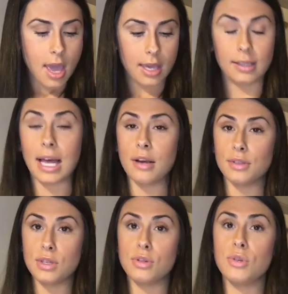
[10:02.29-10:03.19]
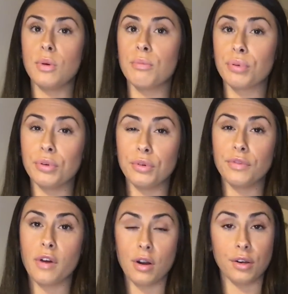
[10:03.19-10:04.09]
It allows you to
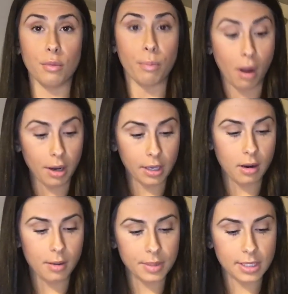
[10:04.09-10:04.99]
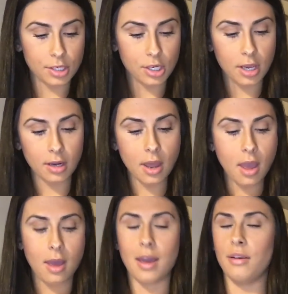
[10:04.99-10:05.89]
improve on your body composition
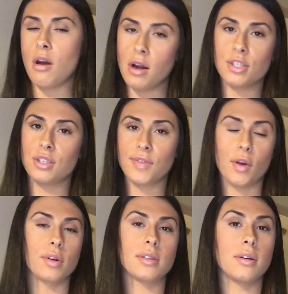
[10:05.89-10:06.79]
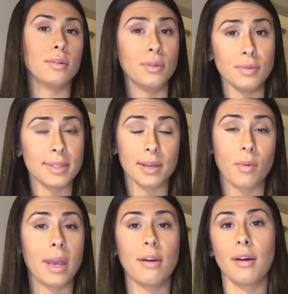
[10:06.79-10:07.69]
and not just focus on losing
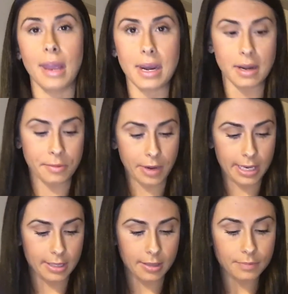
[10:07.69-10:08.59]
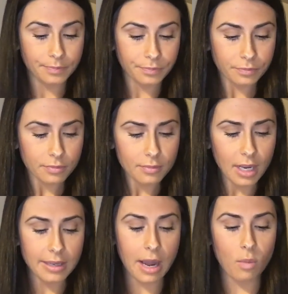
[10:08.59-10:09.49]
weight or gaining weight.
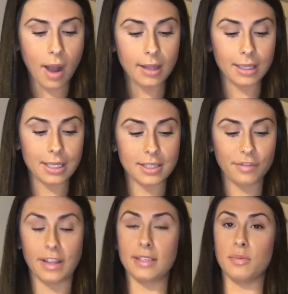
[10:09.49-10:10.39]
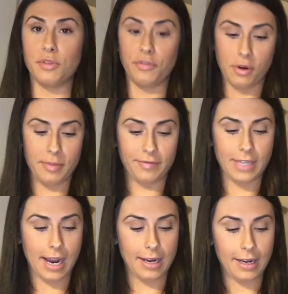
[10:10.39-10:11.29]
Now, while it is a flexible form of
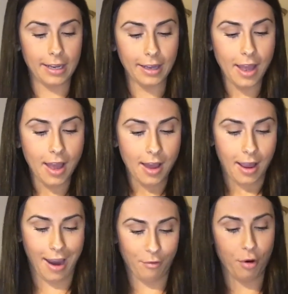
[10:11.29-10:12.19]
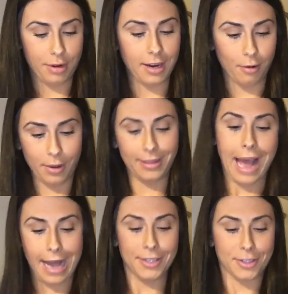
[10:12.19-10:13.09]
dieting, I wrote here with
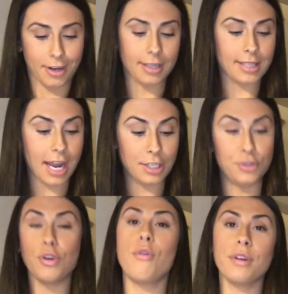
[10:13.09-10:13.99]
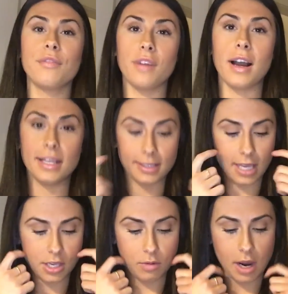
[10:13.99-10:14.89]
asterisks, I don't advise
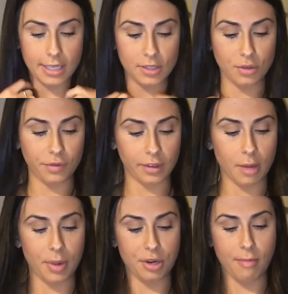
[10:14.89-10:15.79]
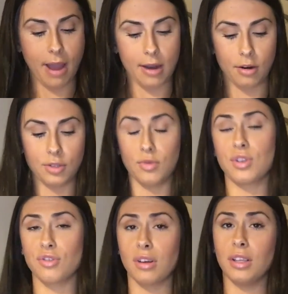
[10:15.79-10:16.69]
that you guys do fill up on your macros with
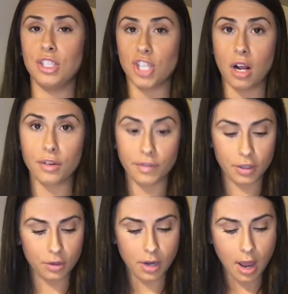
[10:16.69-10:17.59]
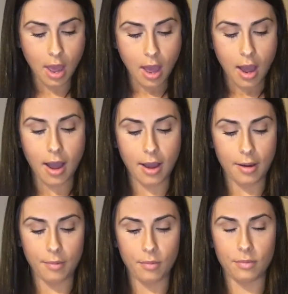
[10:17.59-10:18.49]
strictly junk food.
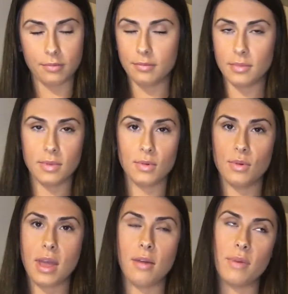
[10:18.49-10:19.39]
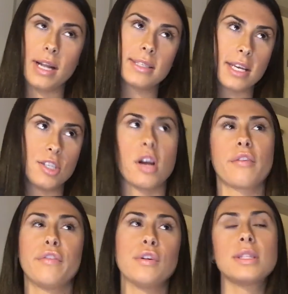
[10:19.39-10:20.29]
And when I say junk
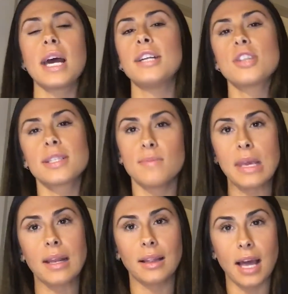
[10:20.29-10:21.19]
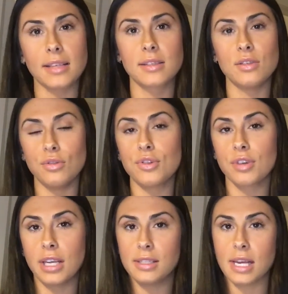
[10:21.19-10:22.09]
foods, I just mean less
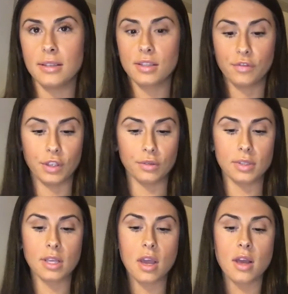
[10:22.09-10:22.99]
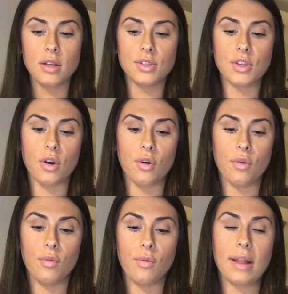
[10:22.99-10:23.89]
nutrient-dense foods.
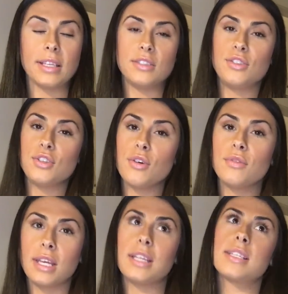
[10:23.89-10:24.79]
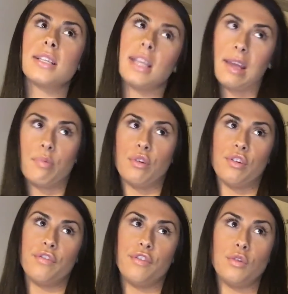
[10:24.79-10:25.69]
So while I don't like to label
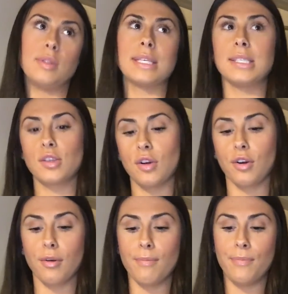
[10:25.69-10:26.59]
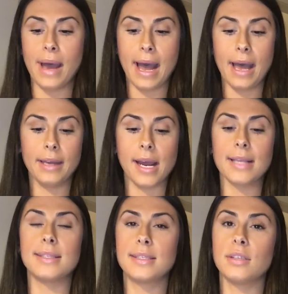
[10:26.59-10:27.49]
foods as good or bad, I
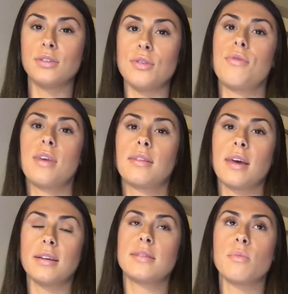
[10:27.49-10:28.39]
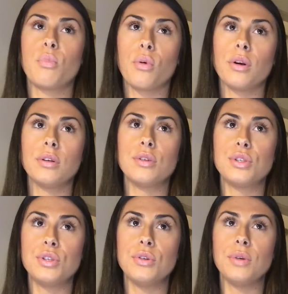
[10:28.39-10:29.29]
still do think that it's important
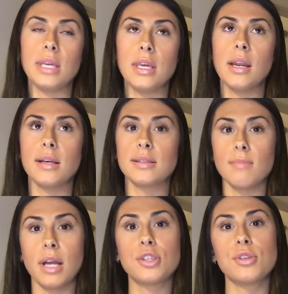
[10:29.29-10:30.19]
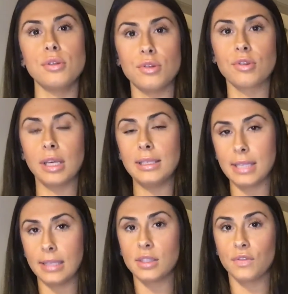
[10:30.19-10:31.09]
to eat as much
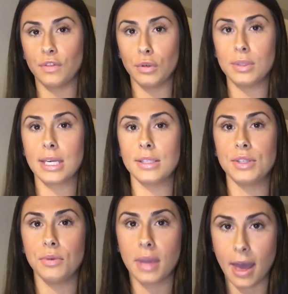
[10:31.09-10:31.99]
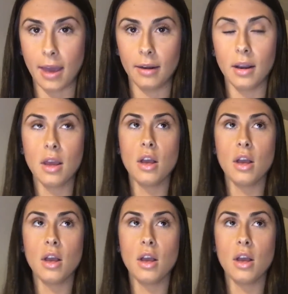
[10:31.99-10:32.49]
nutrient-dense foods as you can.